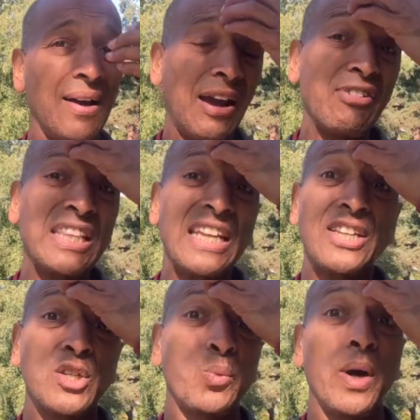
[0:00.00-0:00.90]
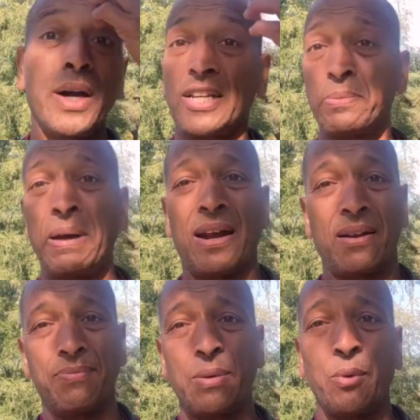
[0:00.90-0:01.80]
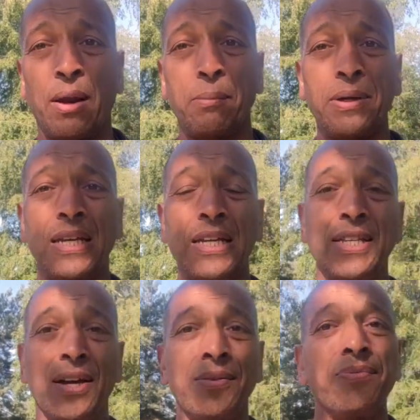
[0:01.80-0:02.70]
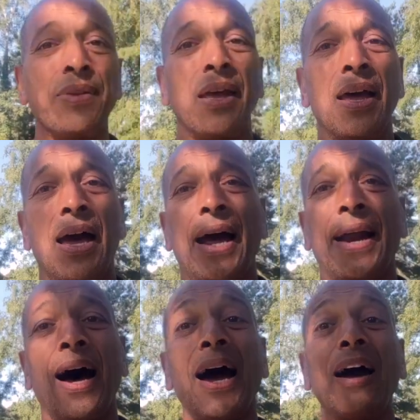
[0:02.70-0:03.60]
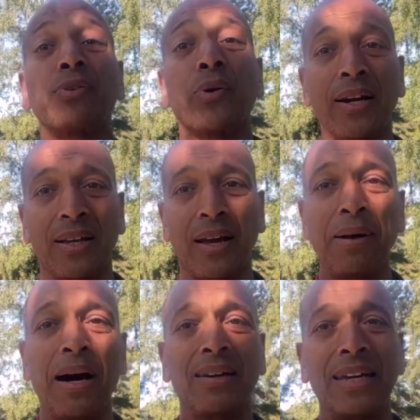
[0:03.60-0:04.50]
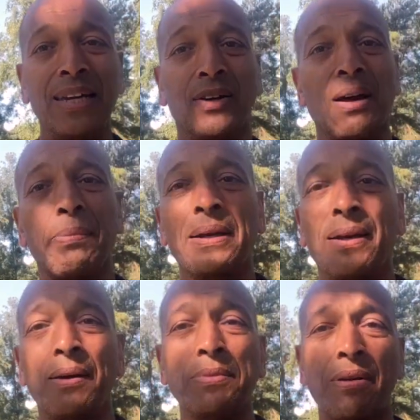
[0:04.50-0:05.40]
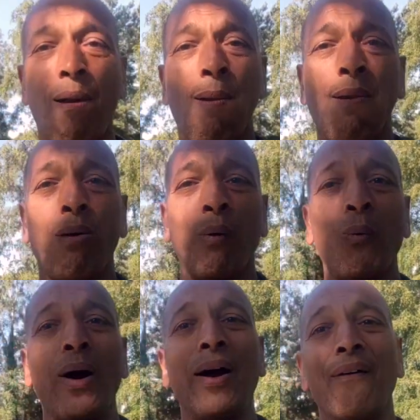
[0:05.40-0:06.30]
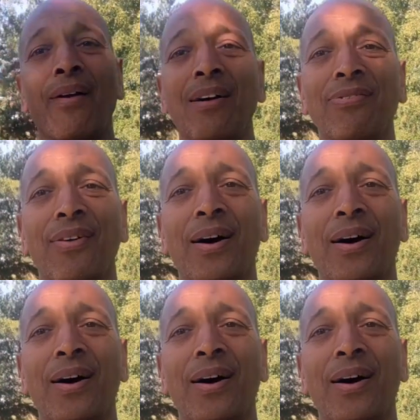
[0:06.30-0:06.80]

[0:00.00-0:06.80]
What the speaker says: Everything just works better when I'm on keto. And I have tried to come out of keto a couple of times where I've